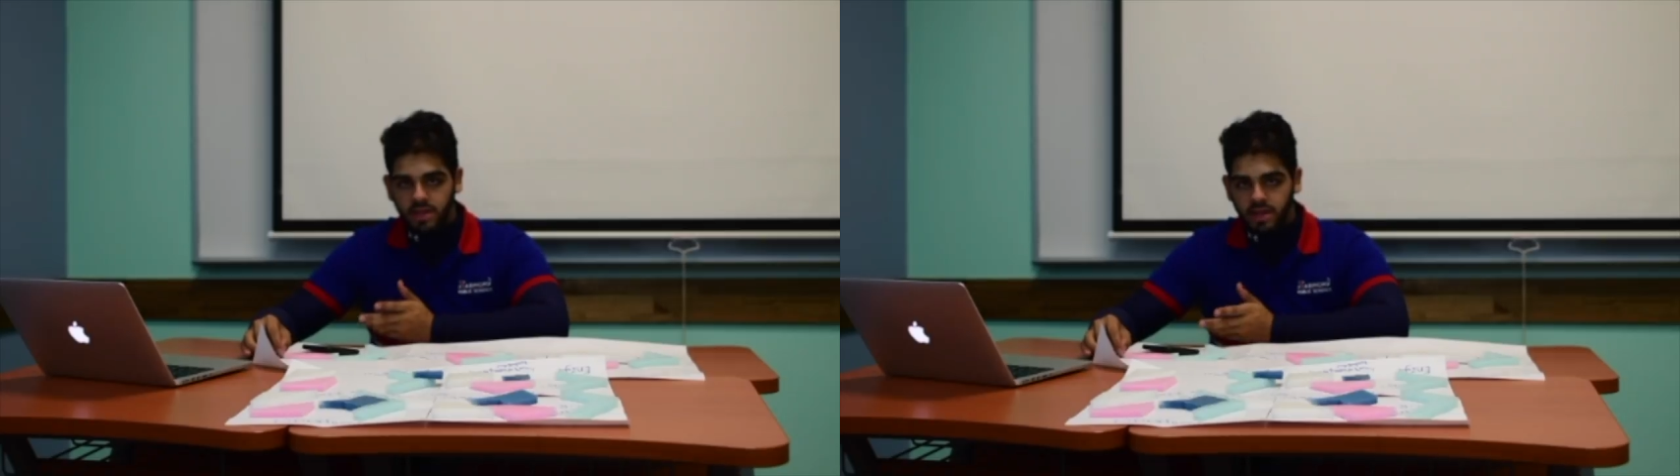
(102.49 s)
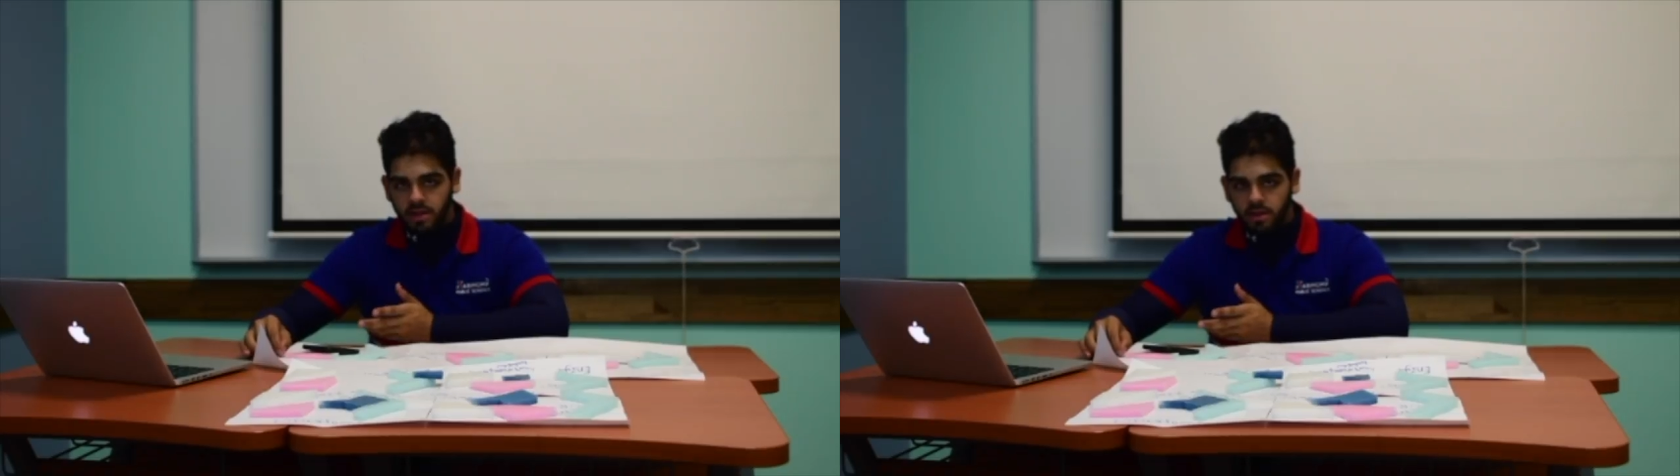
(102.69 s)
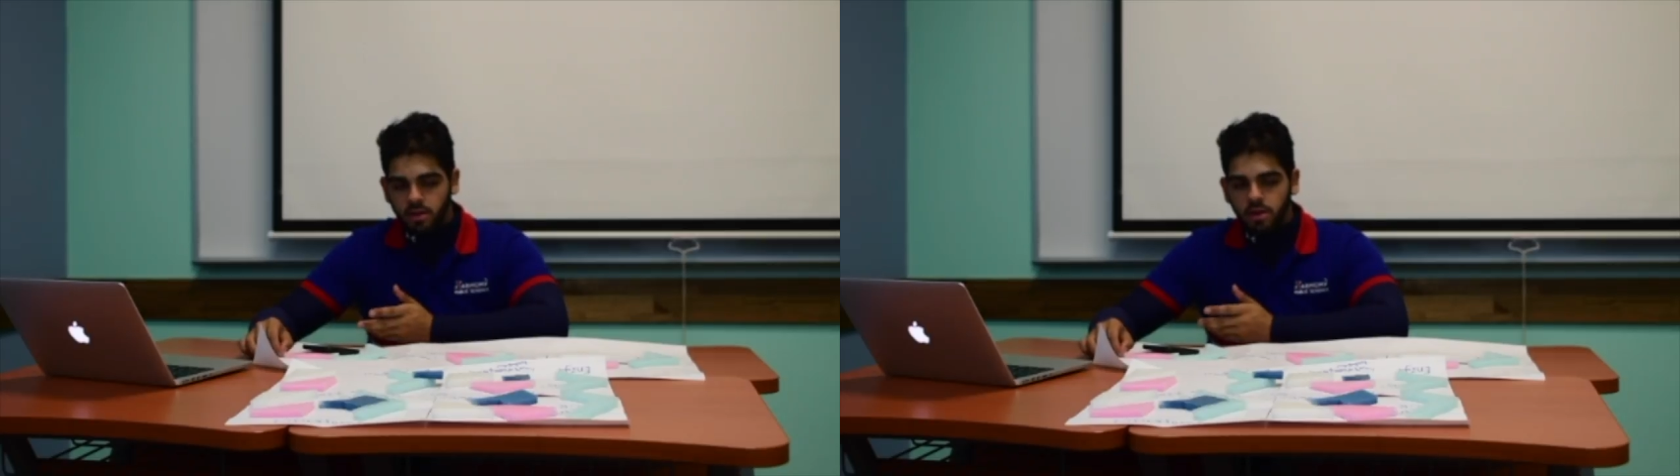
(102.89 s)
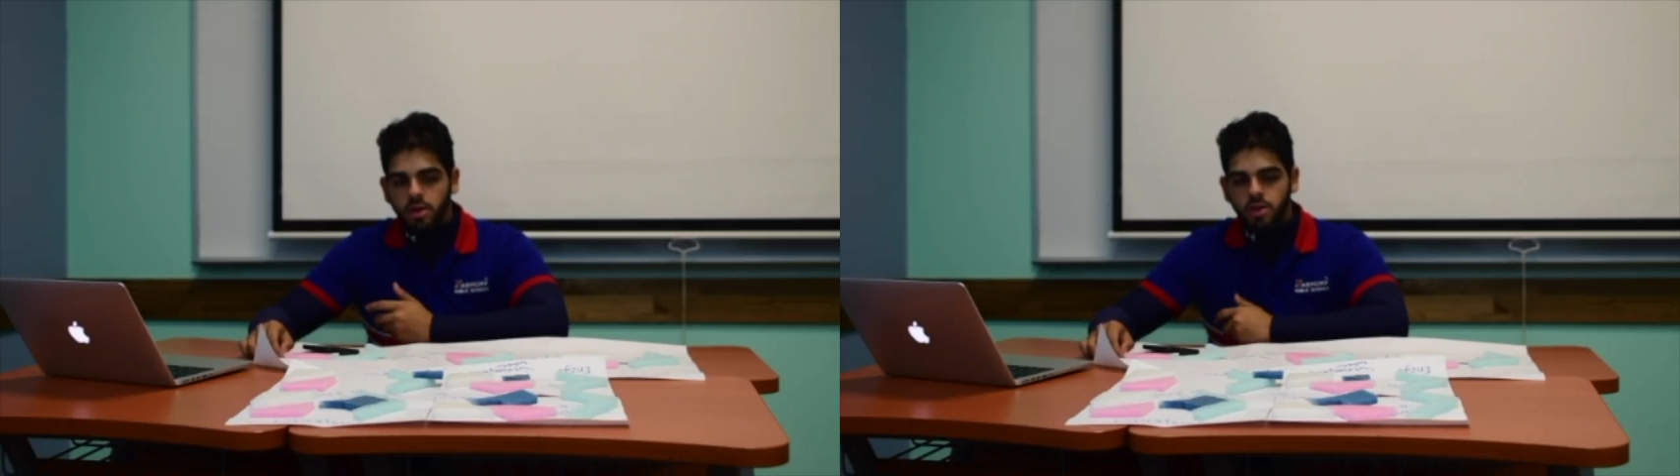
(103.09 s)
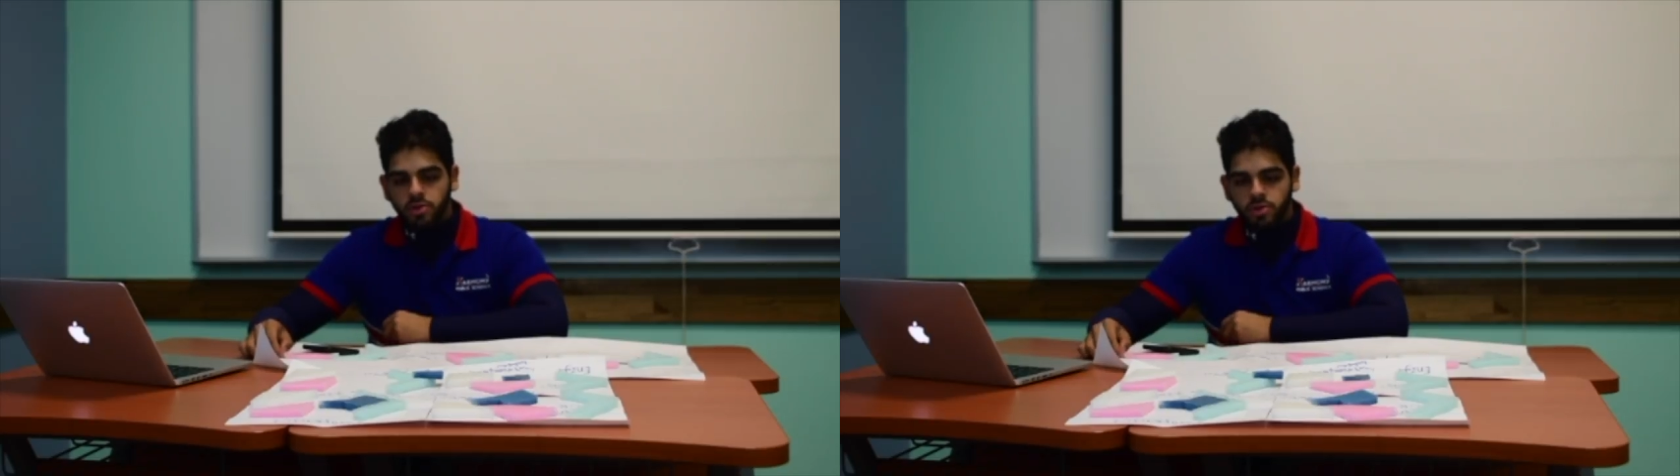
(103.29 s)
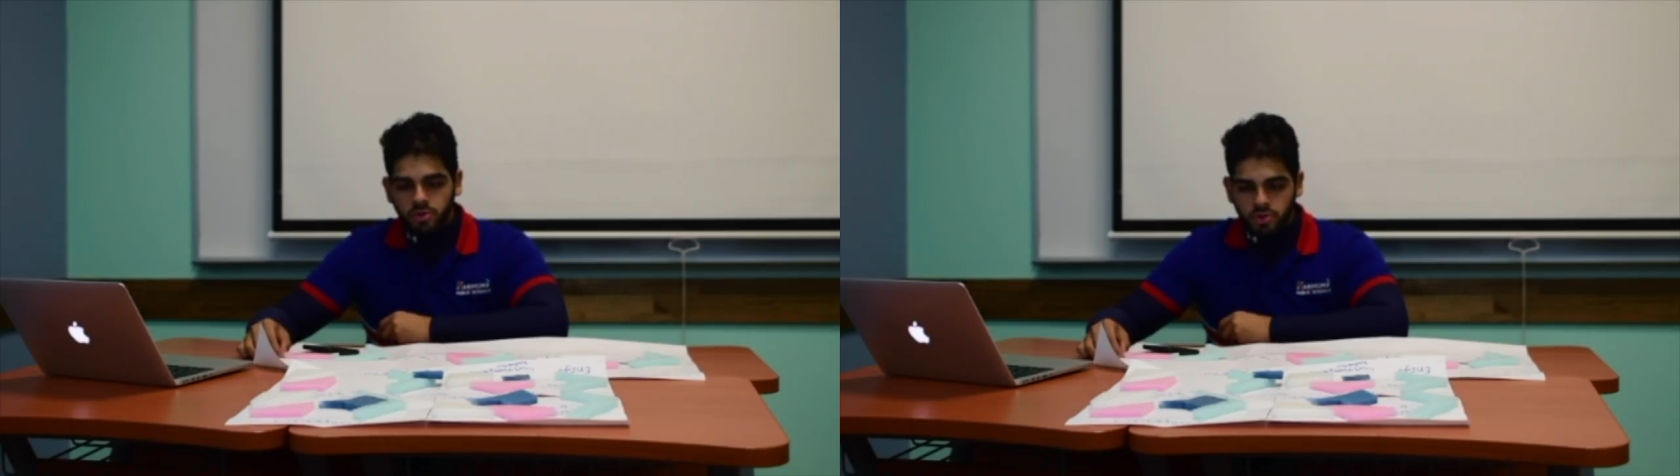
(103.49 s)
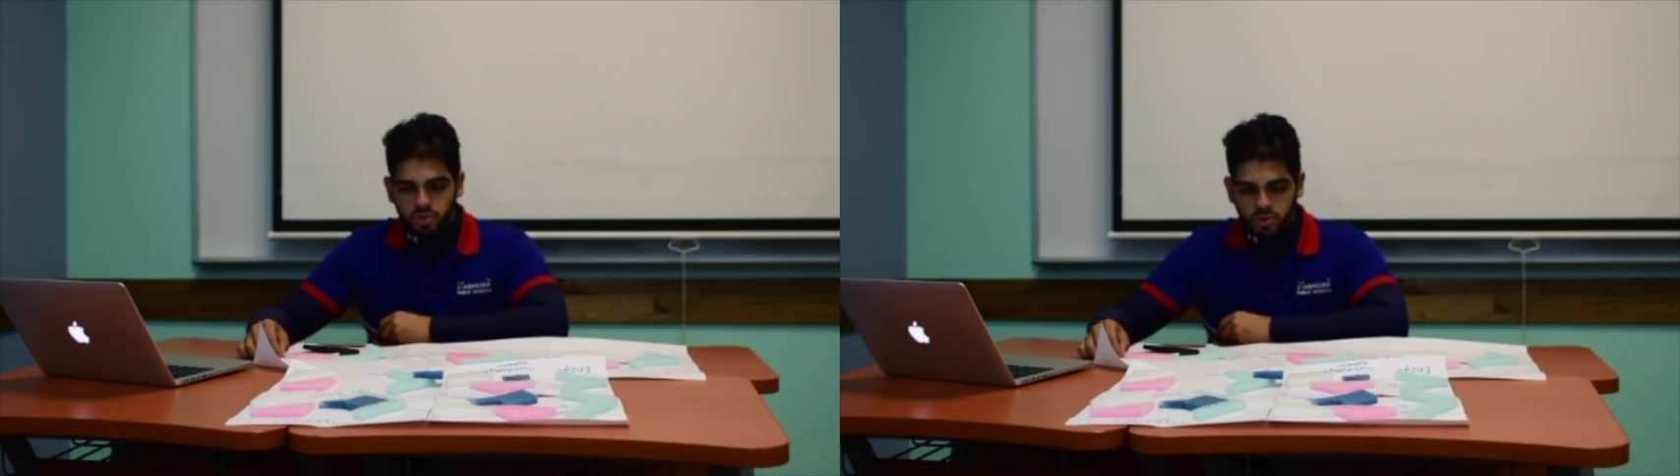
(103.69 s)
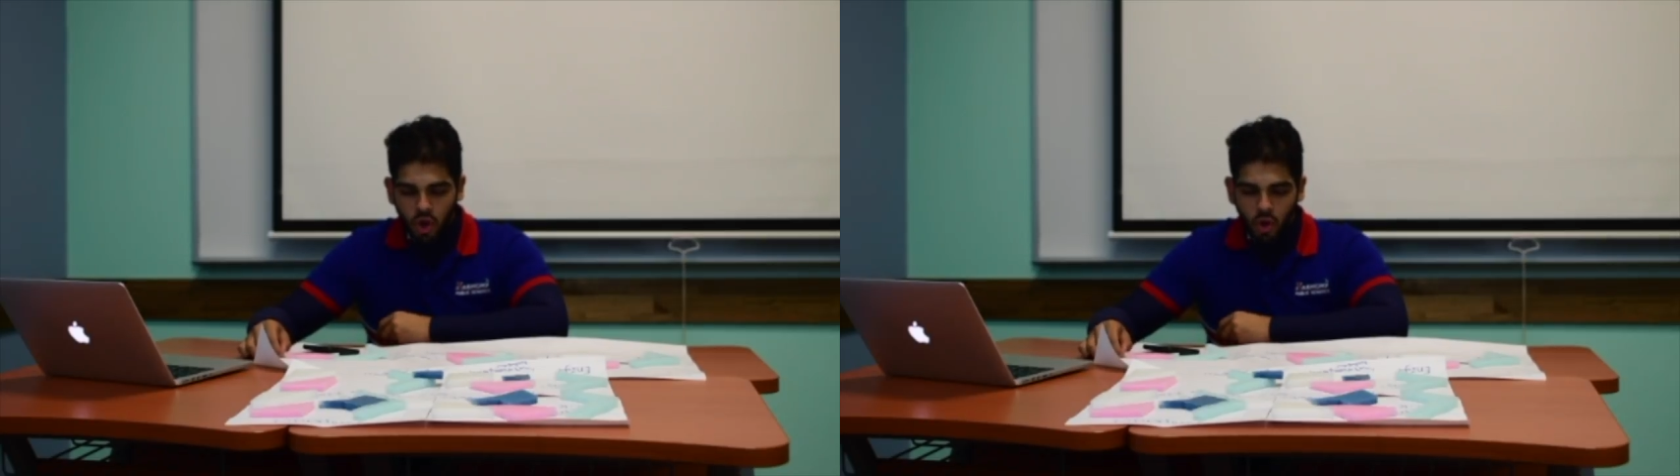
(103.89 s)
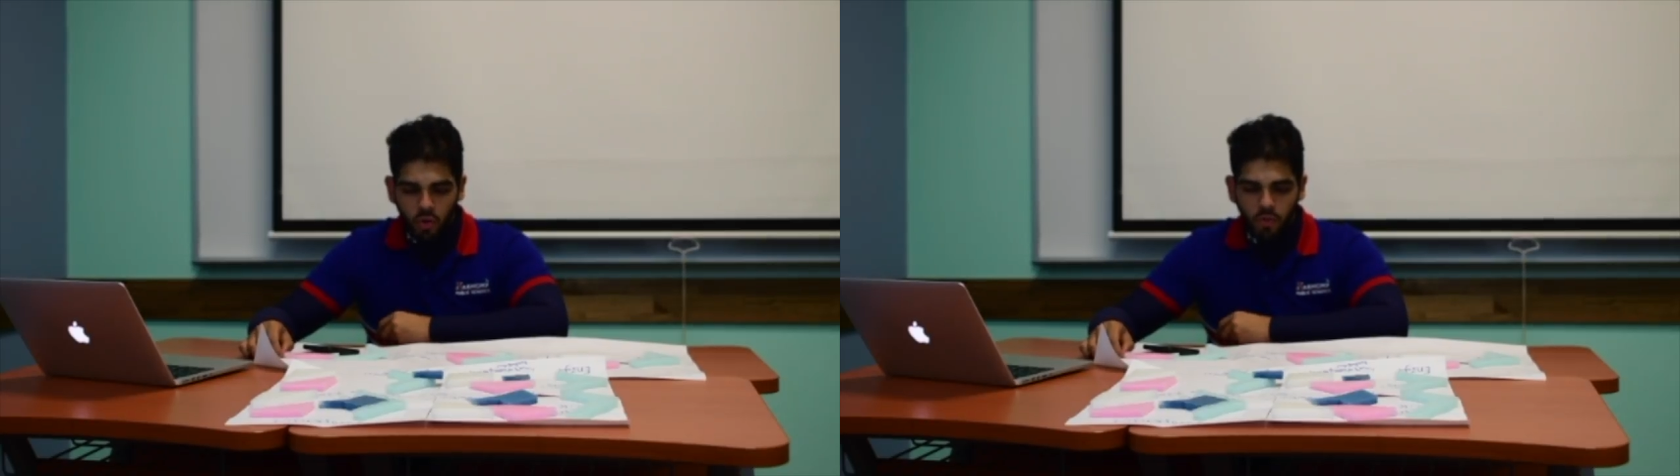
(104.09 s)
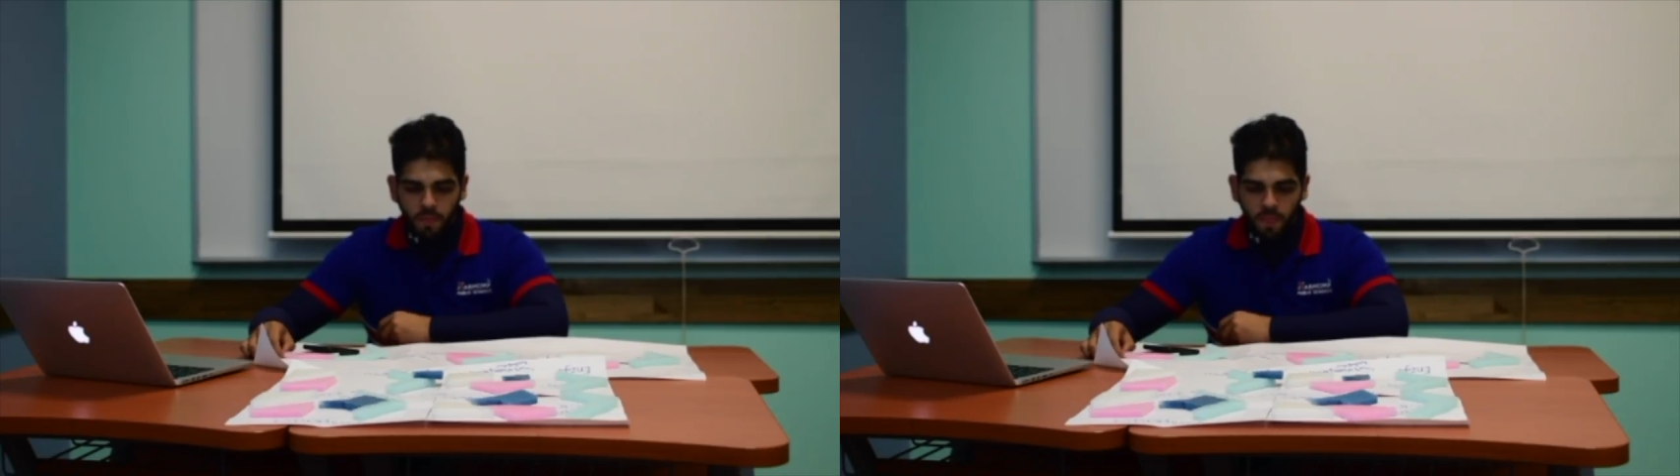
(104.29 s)
did.
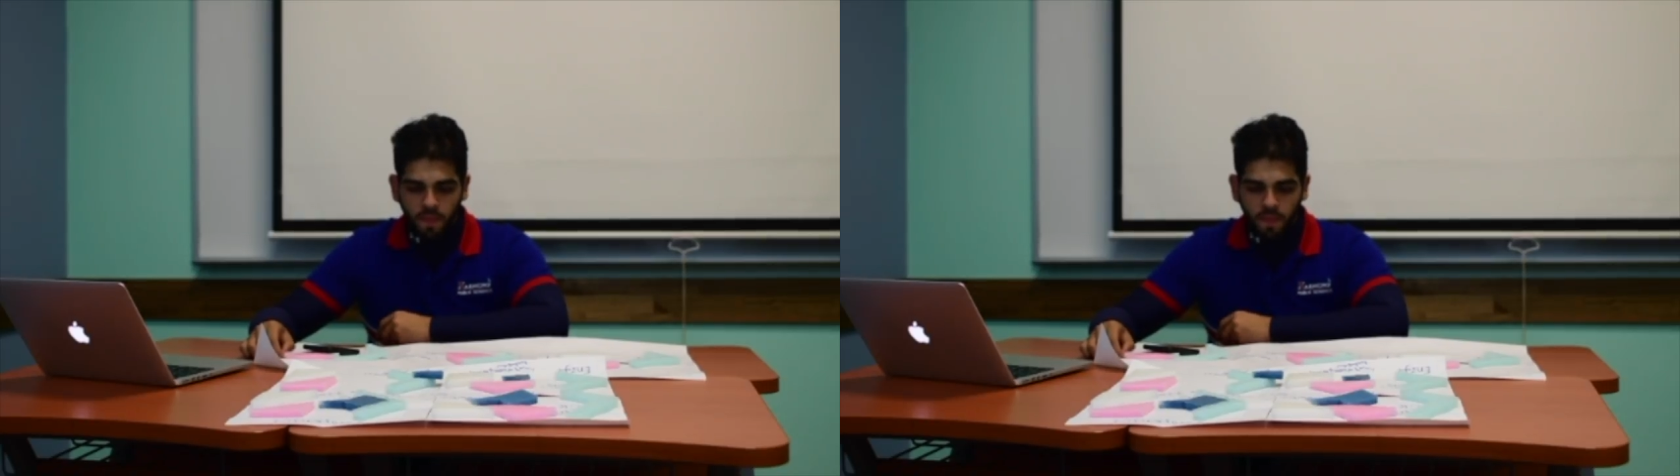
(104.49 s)
So,